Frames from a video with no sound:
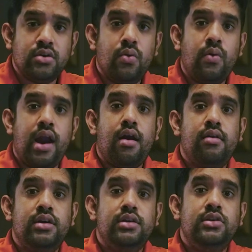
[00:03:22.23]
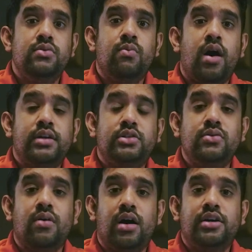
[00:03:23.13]
where you want
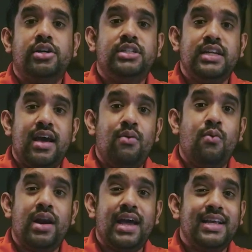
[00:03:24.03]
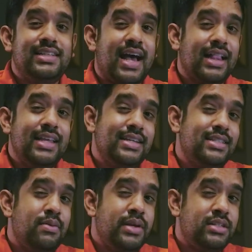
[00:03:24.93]
to understand what exactly does
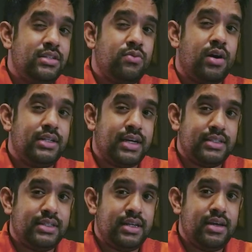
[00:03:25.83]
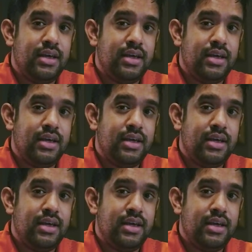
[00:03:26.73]
the business want tested.